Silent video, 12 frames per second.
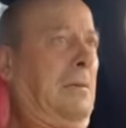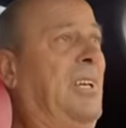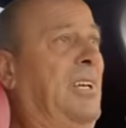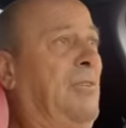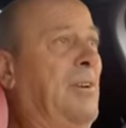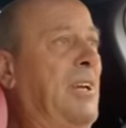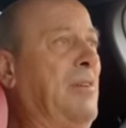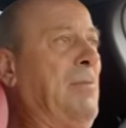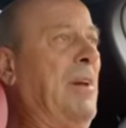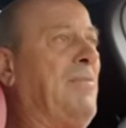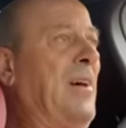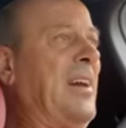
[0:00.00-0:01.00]
You want to give
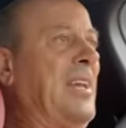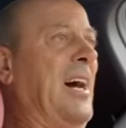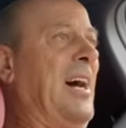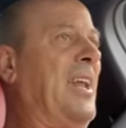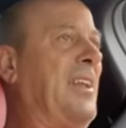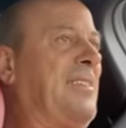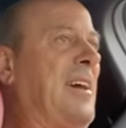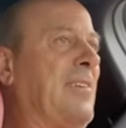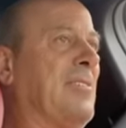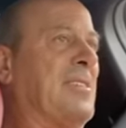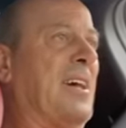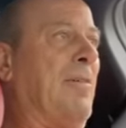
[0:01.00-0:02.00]
me a fucking heart
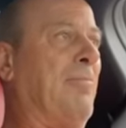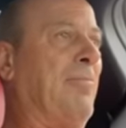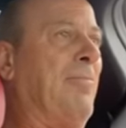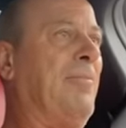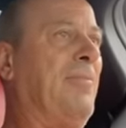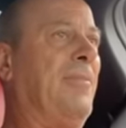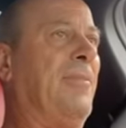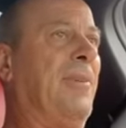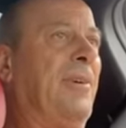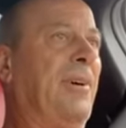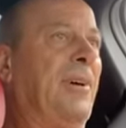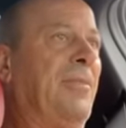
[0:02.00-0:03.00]
attack or something?
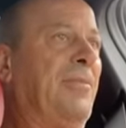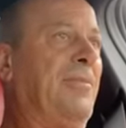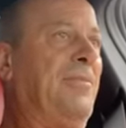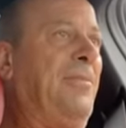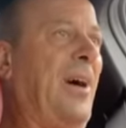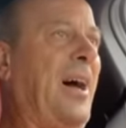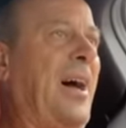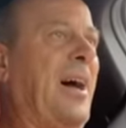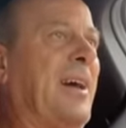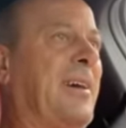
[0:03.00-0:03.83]
No. Fuck.